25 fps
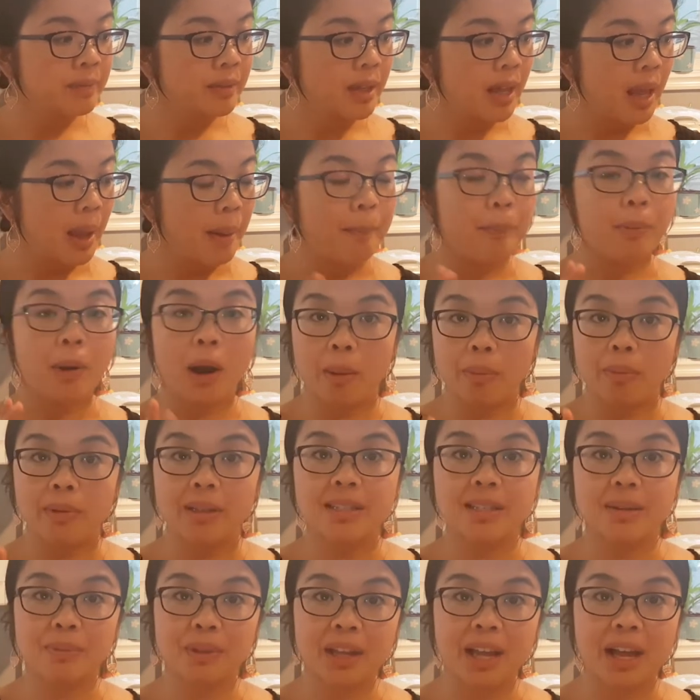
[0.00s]
and probably
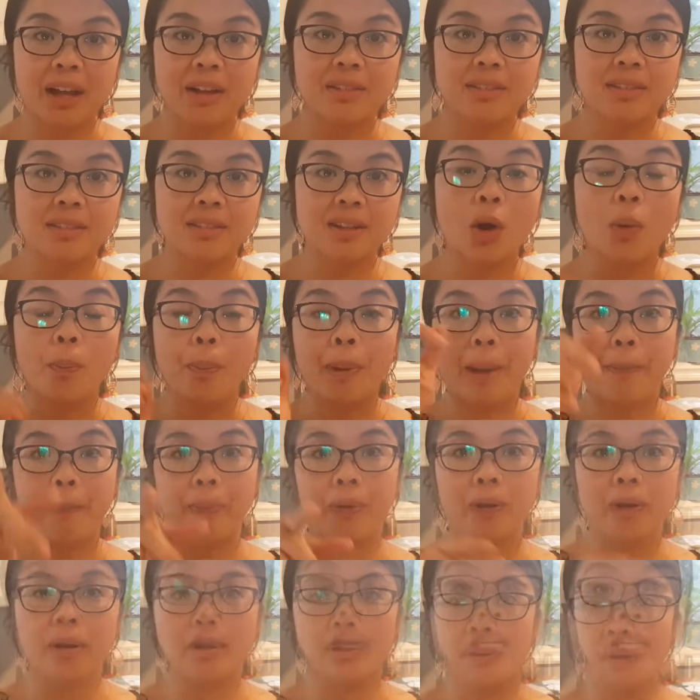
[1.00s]
something else. Oh,
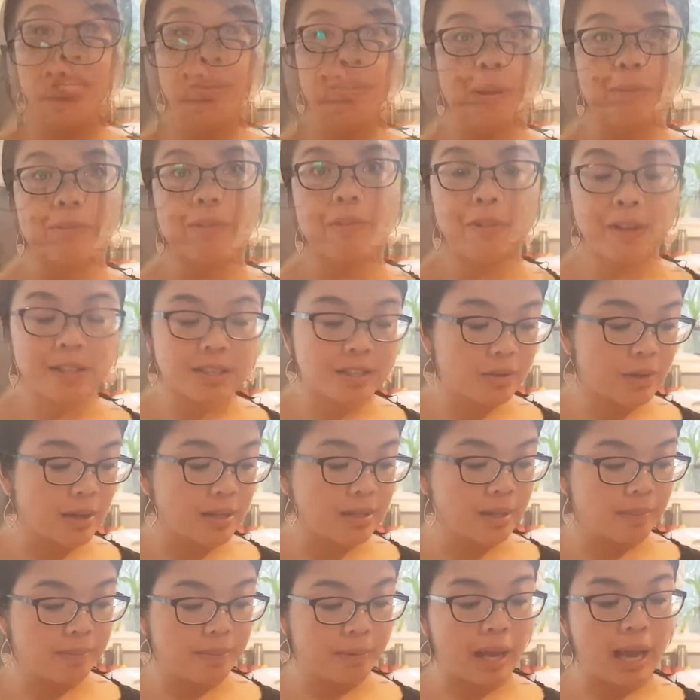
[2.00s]
pepper. To prep the fig is
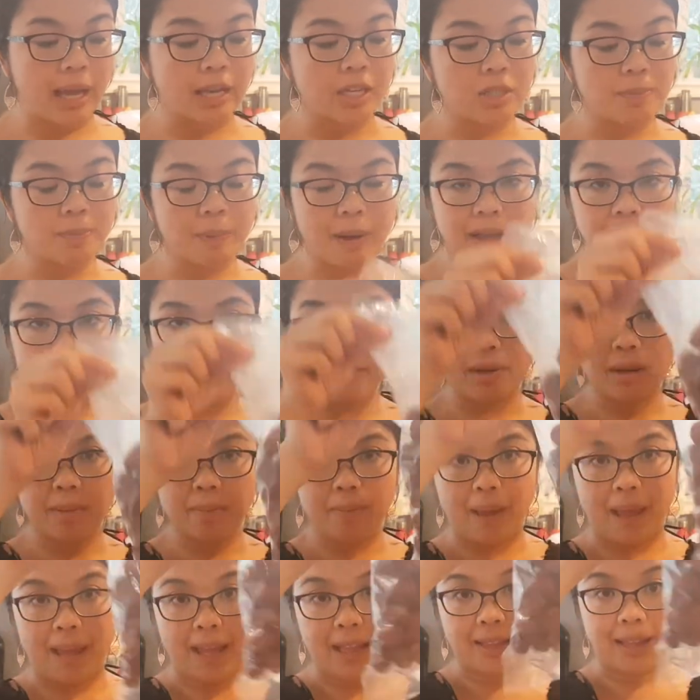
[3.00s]
quite simple. I just buy them in
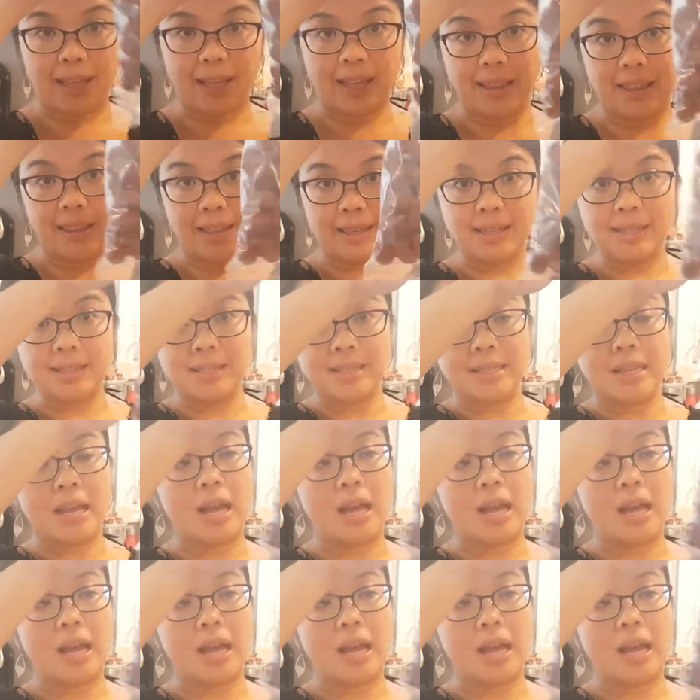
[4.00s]
a bag like this,